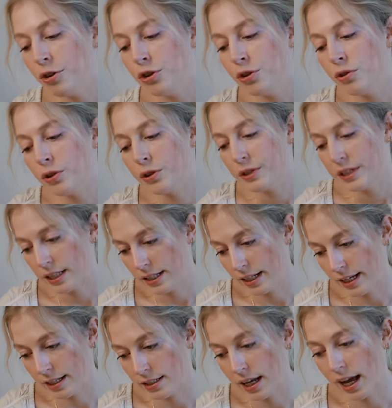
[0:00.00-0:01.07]
did you learn to
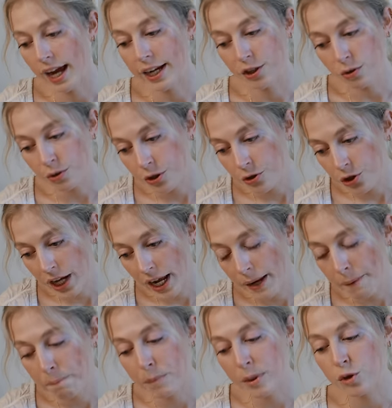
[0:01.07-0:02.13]
knit? I know
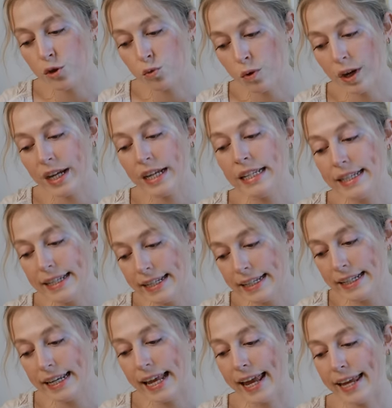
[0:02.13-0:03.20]
crochet, but trying
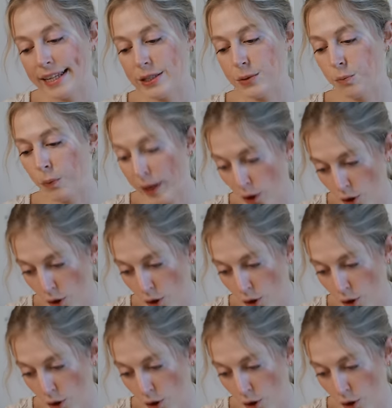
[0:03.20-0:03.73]
knitting and it's way